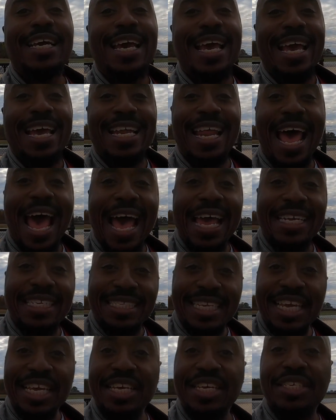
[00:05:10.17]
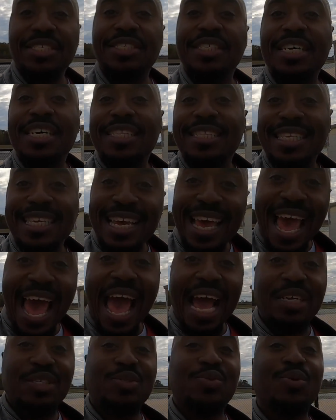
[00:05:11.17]
And that is the
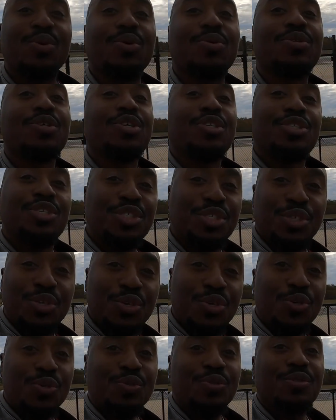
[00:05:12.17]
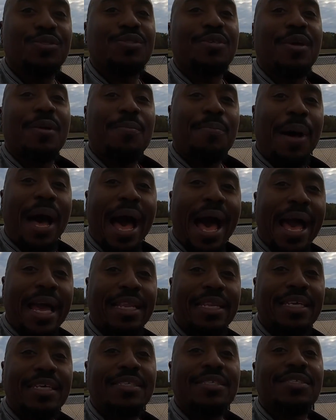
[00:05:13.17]
actual student
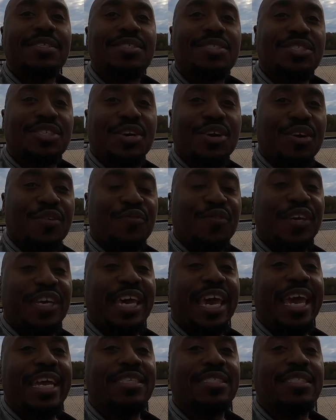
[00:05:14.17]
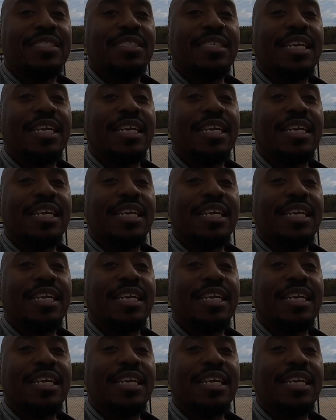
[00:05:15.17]
pilot certification.